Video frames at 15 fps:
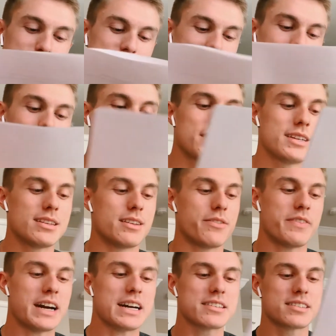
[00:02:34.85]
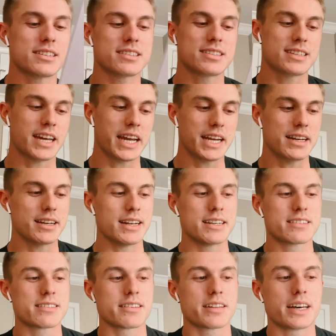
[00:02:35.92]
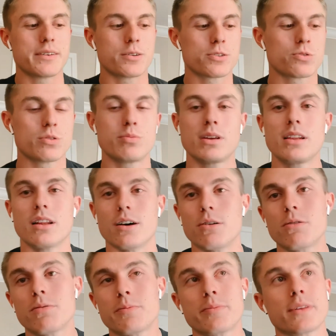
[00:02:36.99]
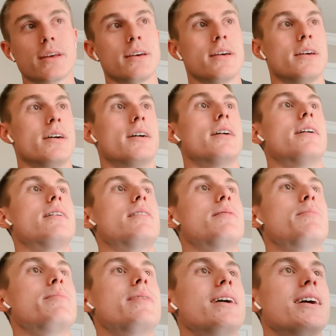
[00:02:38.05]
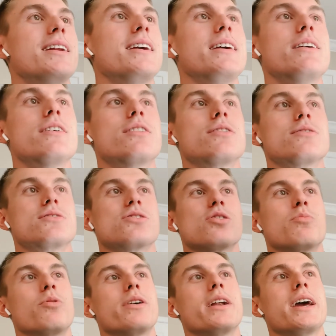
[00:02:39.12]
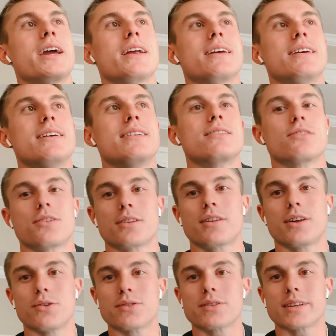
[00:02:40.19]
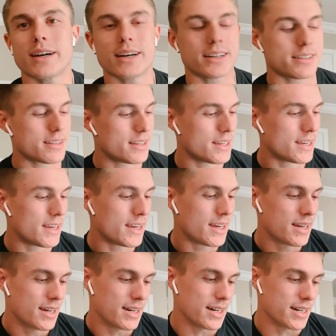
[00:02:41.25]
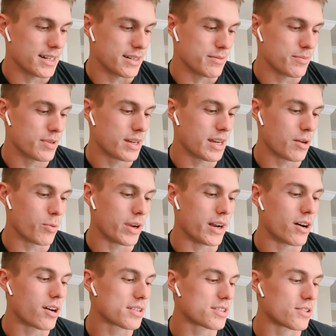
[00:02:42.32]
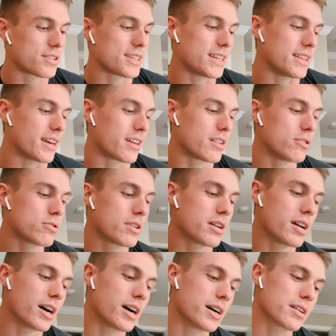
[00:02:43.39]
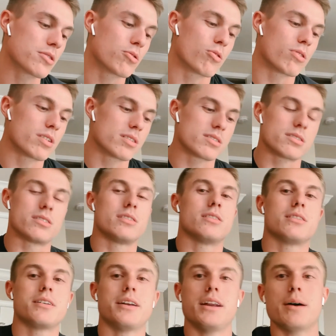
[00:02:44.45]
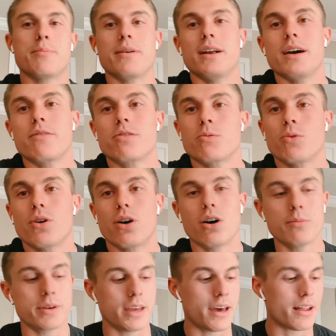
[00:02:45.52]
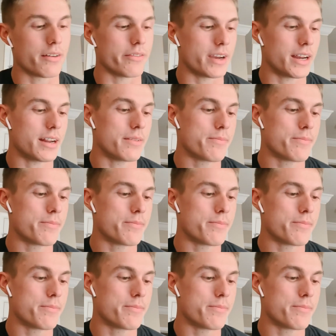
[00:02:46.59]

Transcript: shows that in the fasted state, insulin levels would be low. And here, 0.8 is on the low side. And we'd also see that glucagon, cortisol, and epinephrine would all be elevated.